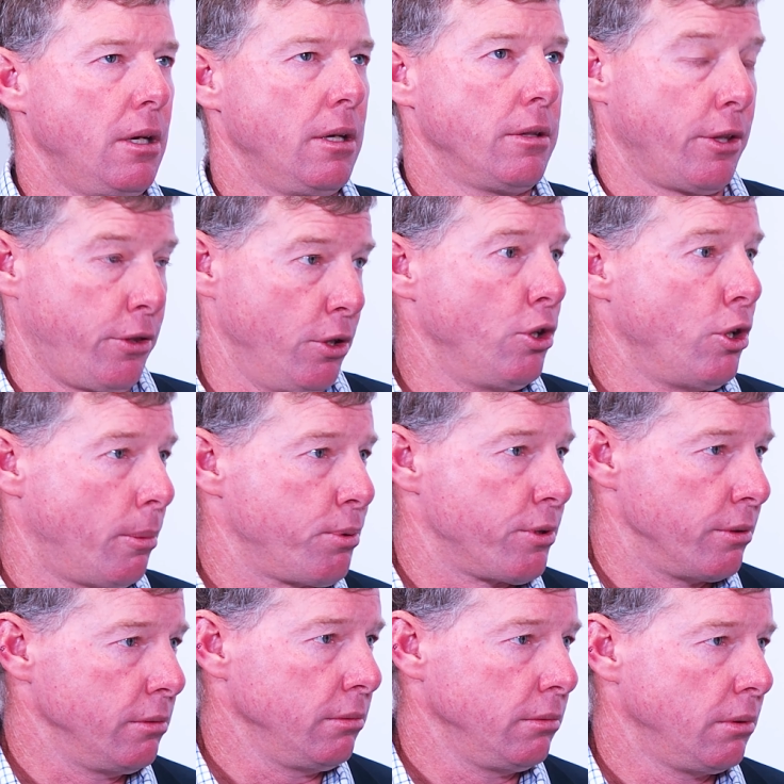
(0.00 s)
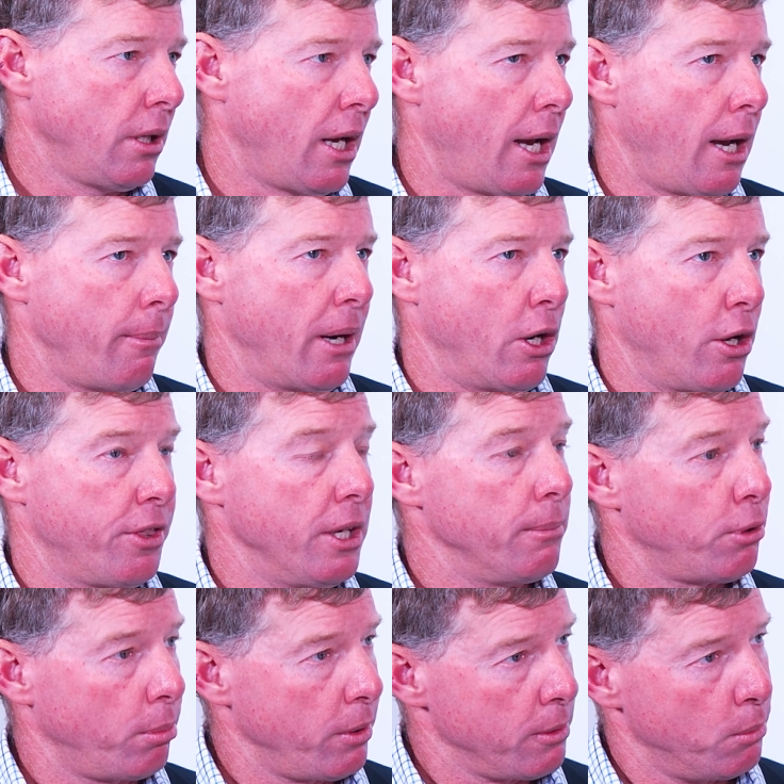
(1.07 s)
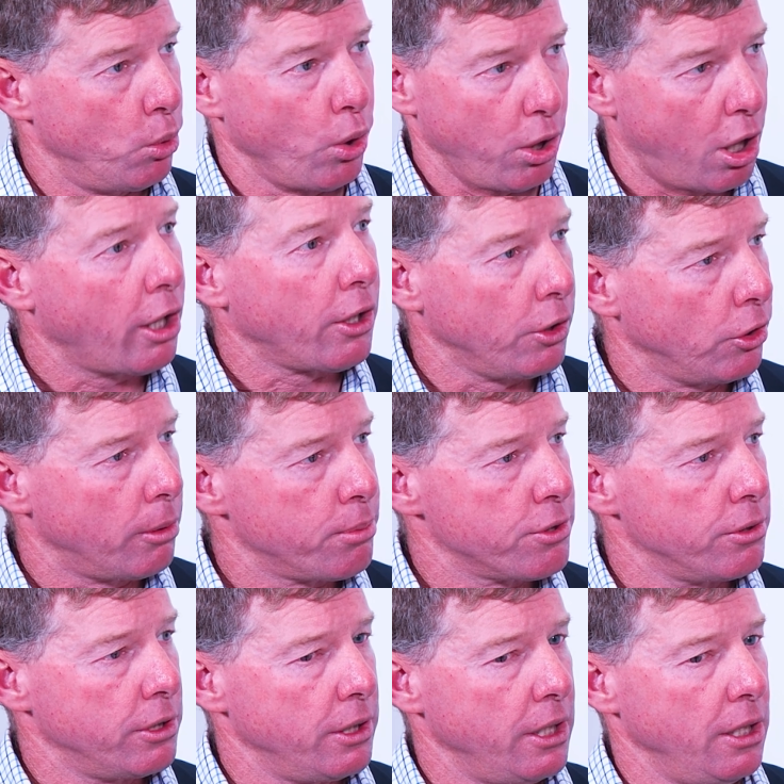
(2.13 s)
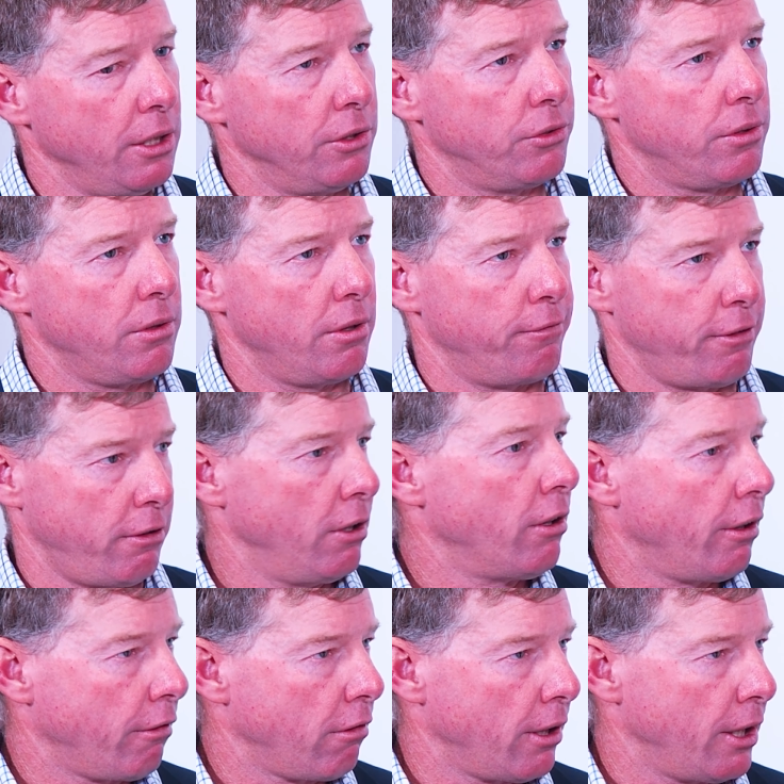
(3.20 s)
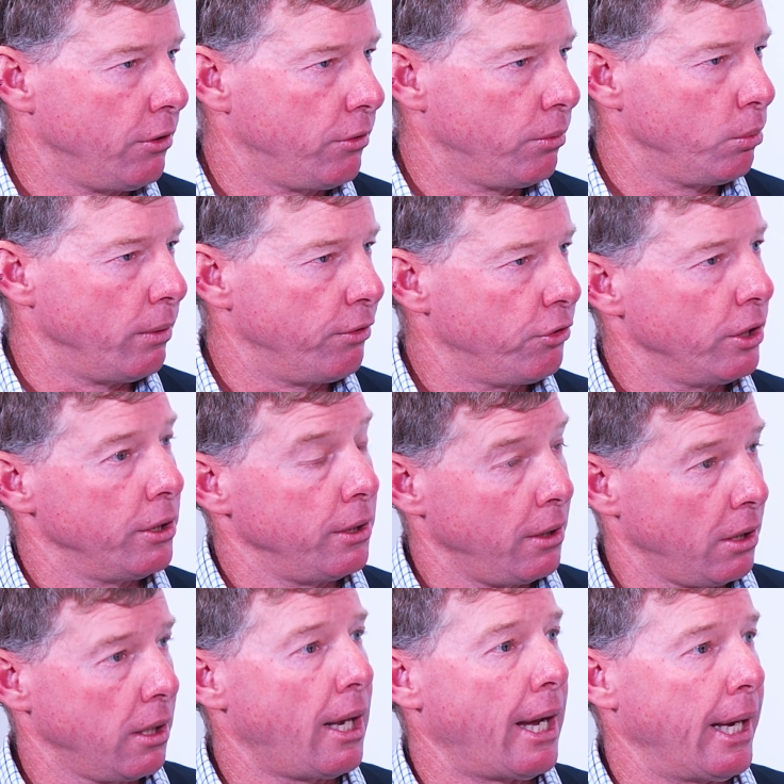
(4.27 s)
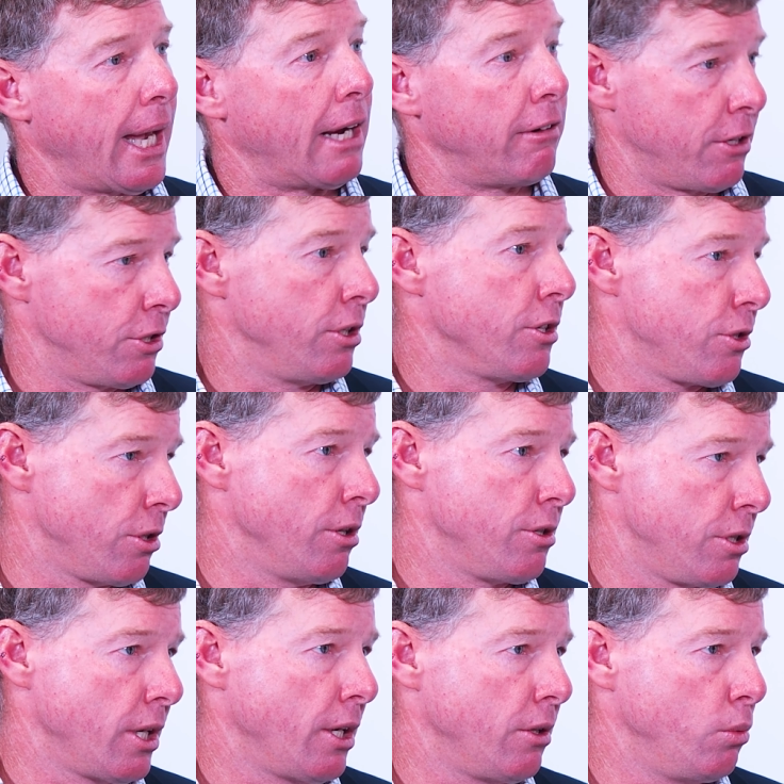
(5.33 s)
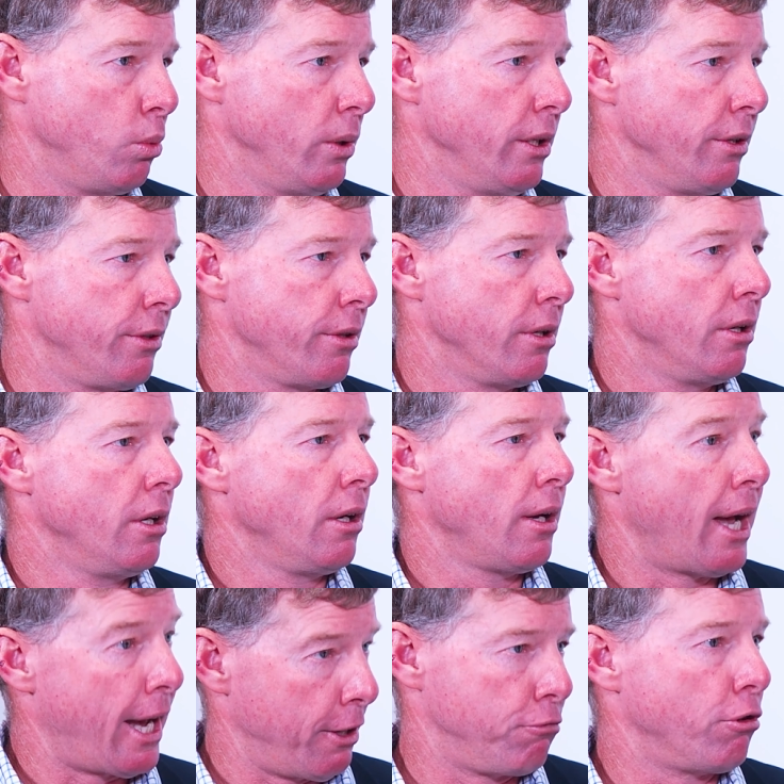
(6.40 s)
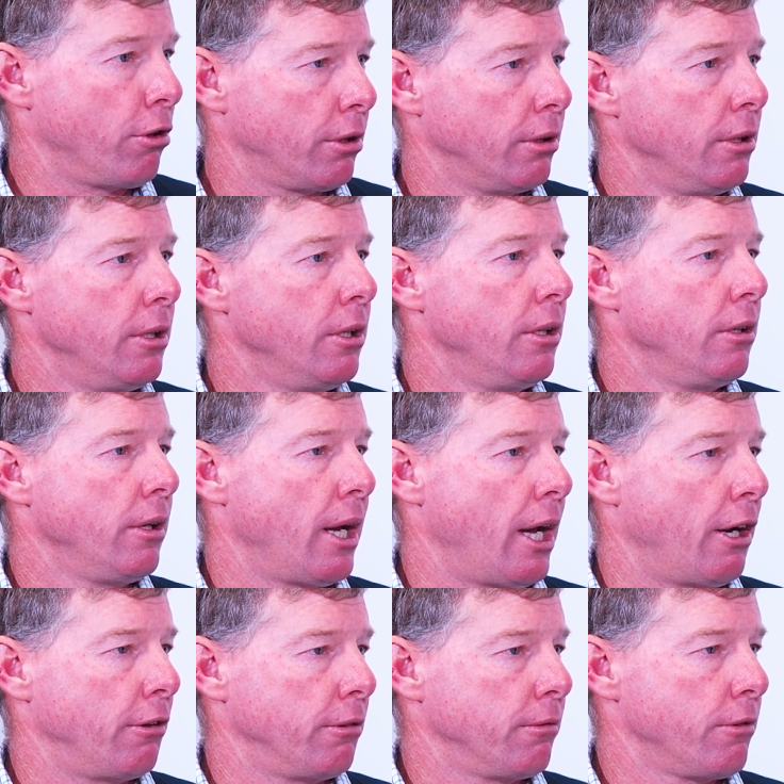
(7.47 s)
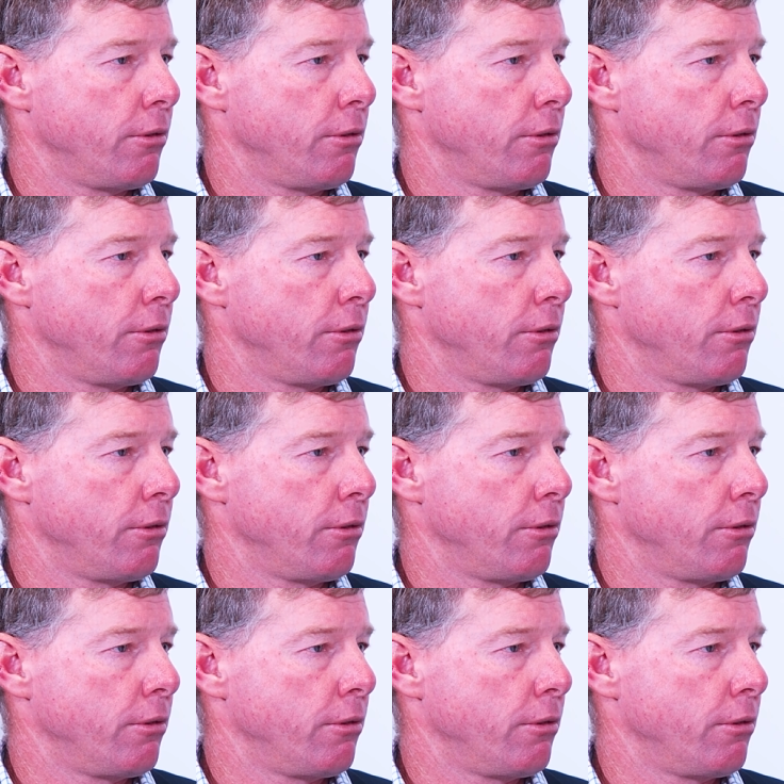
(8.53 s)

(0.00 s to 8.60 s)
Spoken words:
The third option, and I think probably the more likely option, is the very high grades we've seen in clay are actually associated with hard rock, a